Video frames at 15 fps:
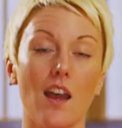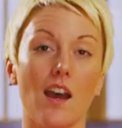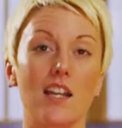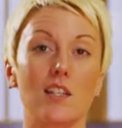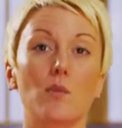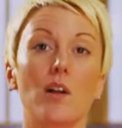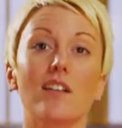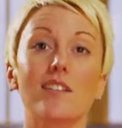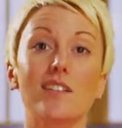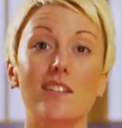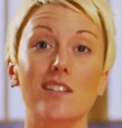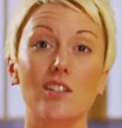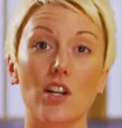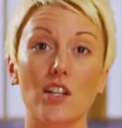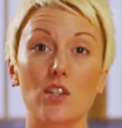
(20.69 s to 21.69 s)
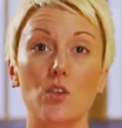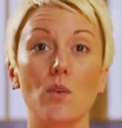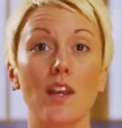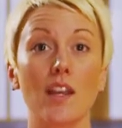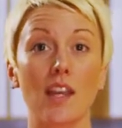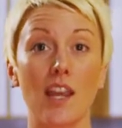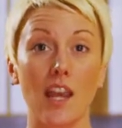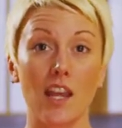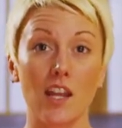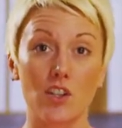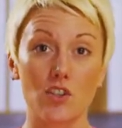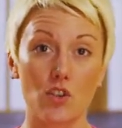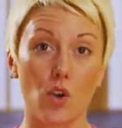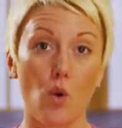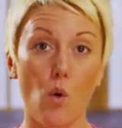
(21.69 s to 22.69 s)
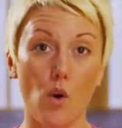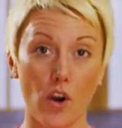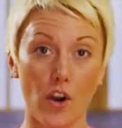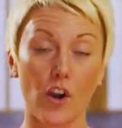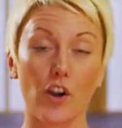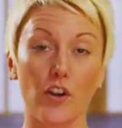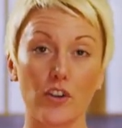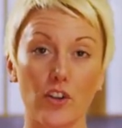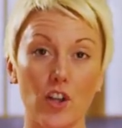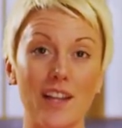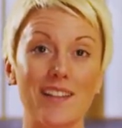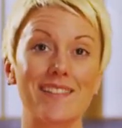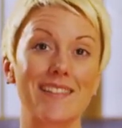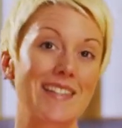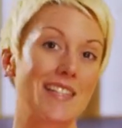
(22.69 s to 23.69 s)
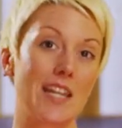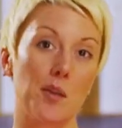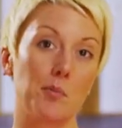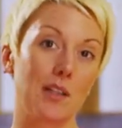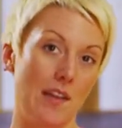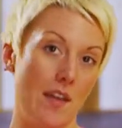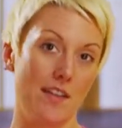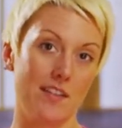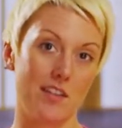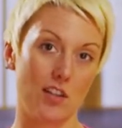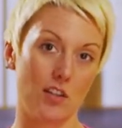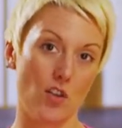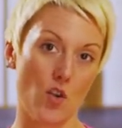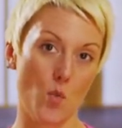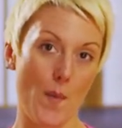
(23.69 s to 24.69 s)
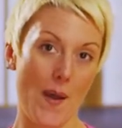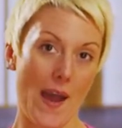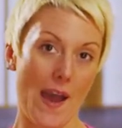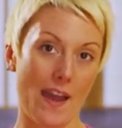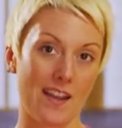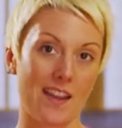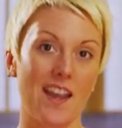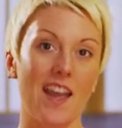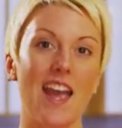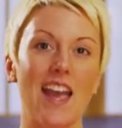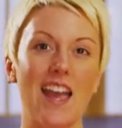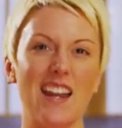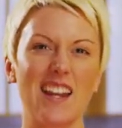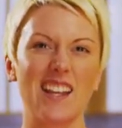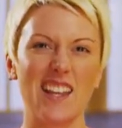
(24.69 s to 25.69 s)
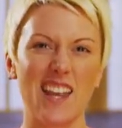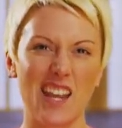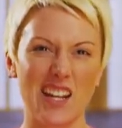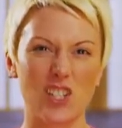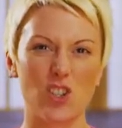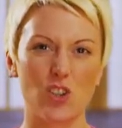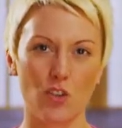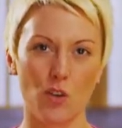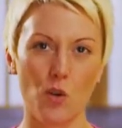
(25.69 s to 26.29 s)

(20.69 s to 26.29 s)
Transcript: as well as to start to engage the core girdle and stabilize the low back and engage the